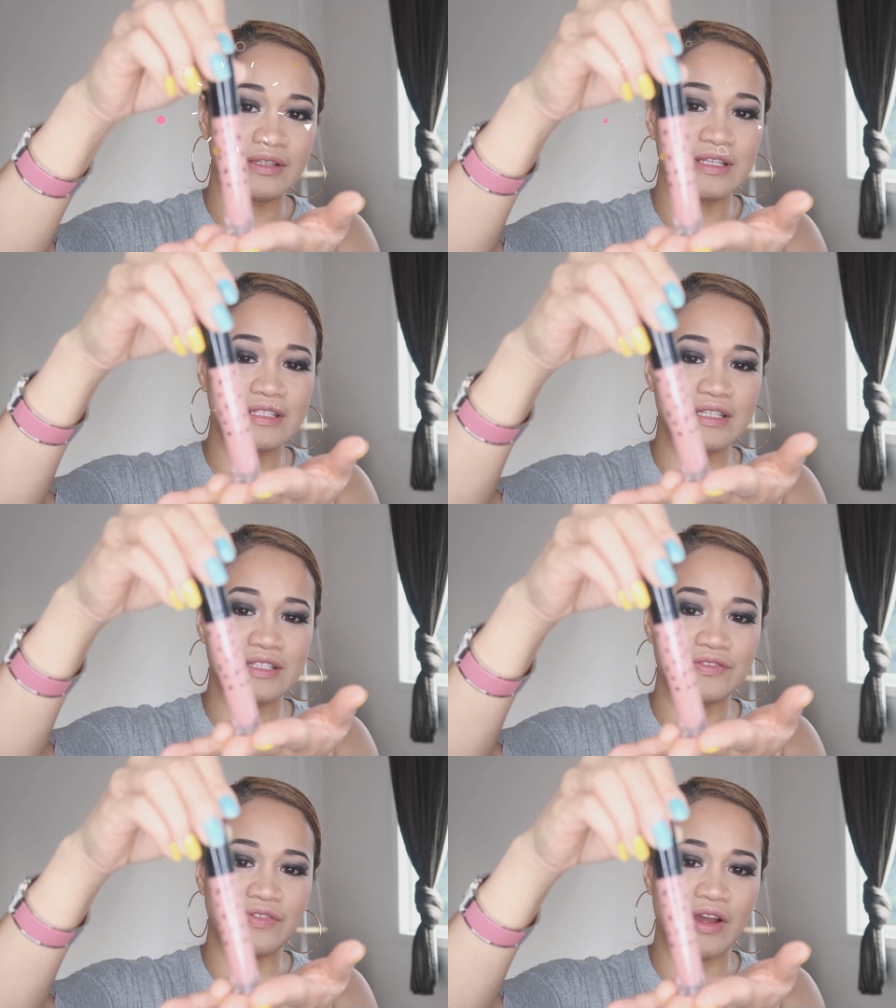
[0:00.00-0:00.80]
This
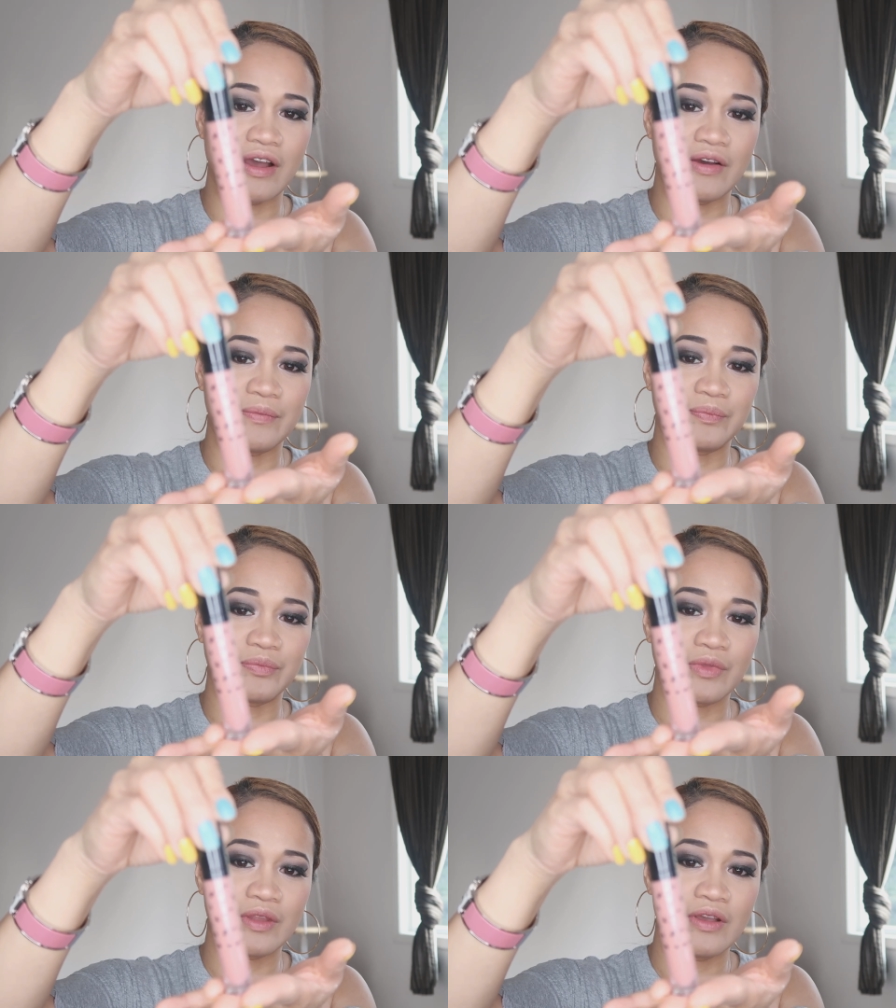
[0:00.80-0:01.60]
is
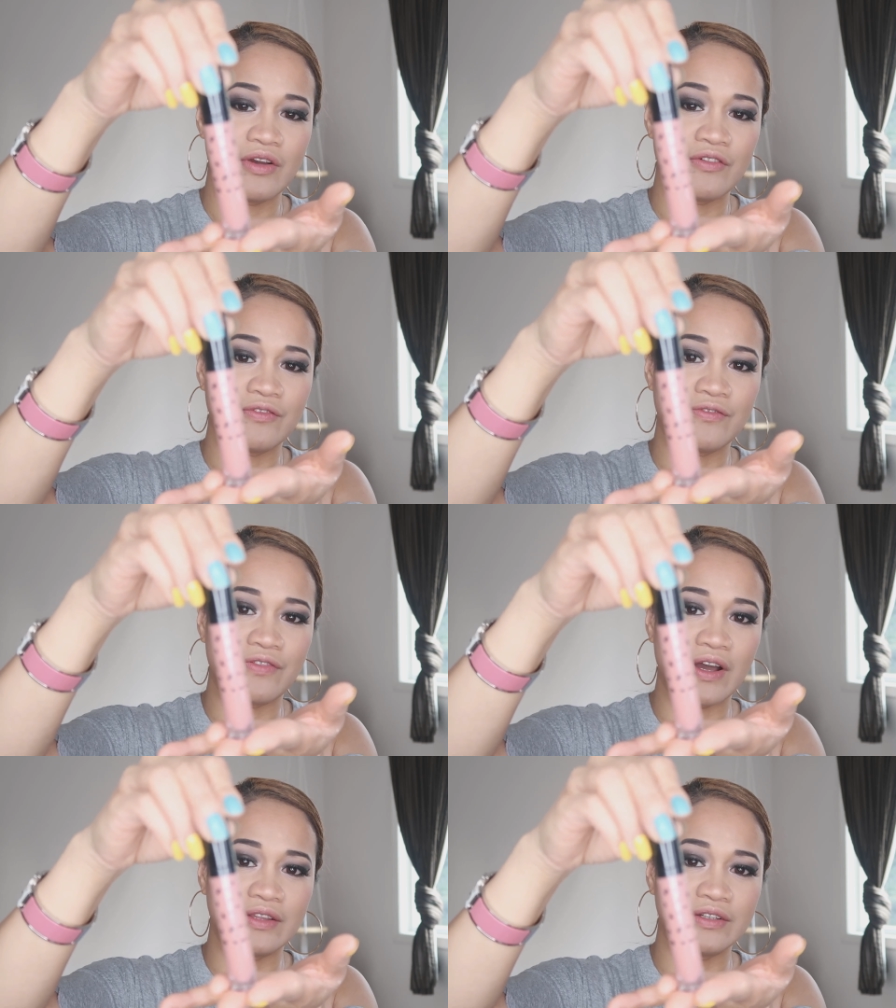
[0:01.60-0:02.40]
from
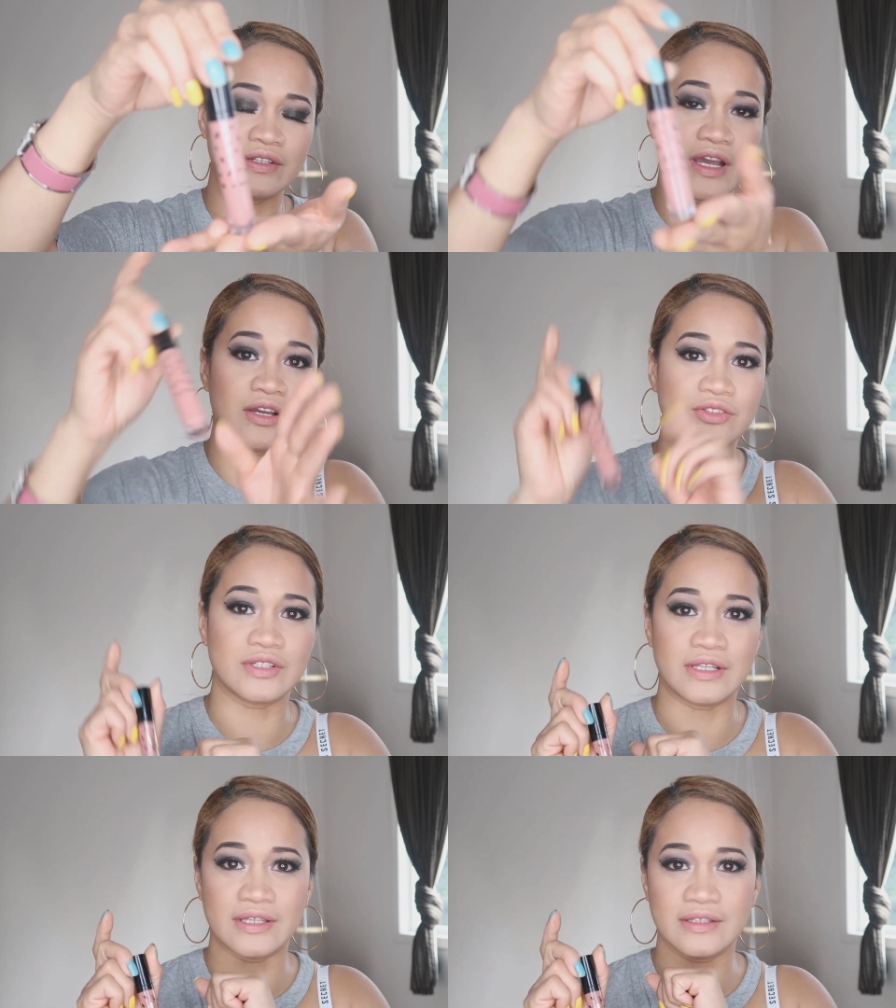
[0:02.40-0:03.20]
Father.
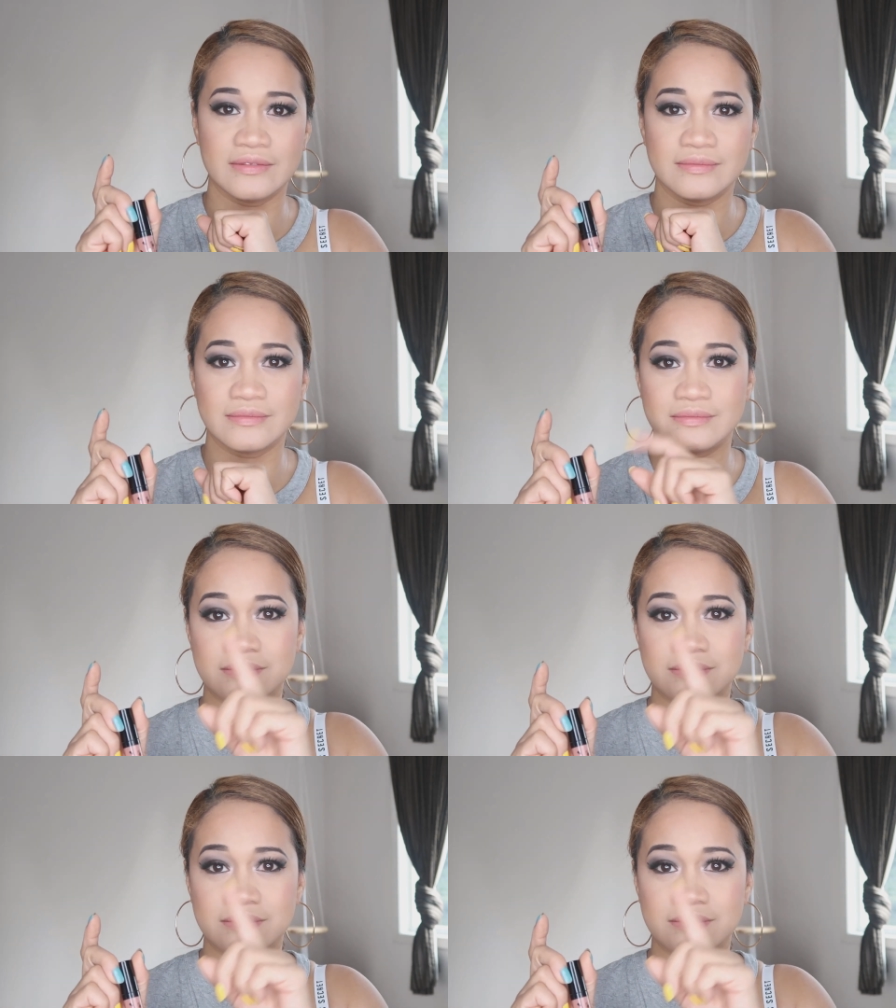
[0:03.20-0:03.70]
Actually,